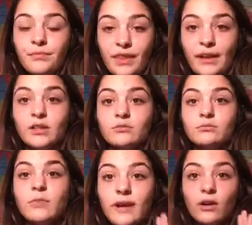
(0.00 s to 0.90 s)
Now,
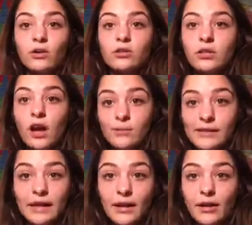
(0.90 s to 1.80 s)
my girl
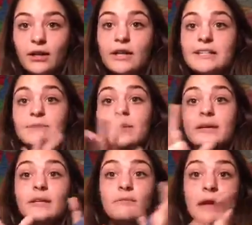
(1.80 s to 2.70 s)
Tomi Lahrens has
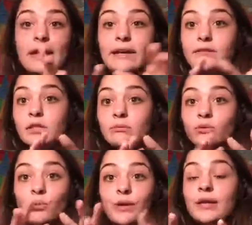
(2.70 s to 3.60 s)
been making
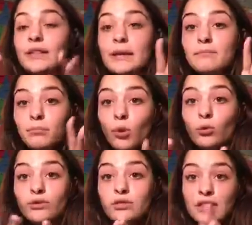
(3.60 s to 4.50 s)
some really
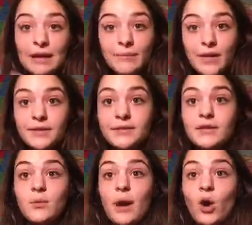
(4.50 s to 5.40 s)
bold statements
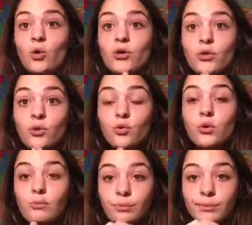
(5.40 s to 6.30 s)
about the
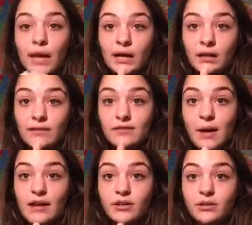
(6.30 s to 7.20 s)
group Black Lives
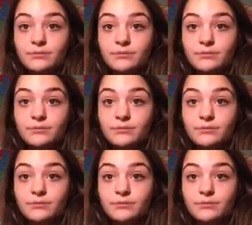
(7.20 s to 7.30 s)
Matter.